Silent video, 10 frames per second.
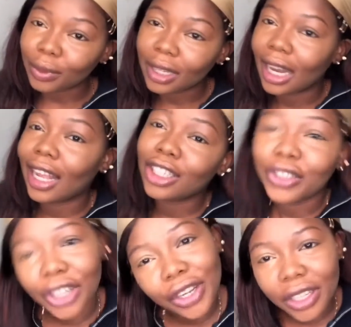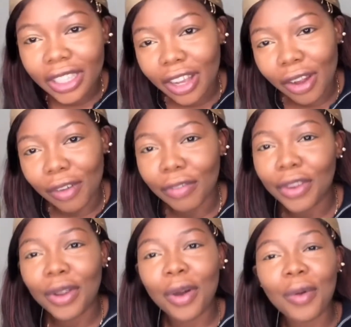enjoy yourself you
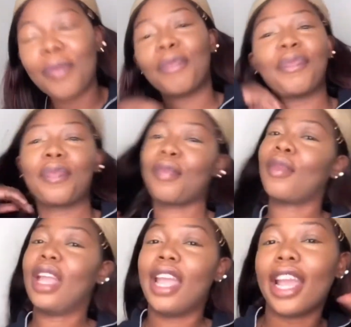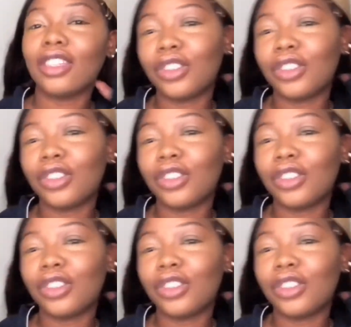know enjoy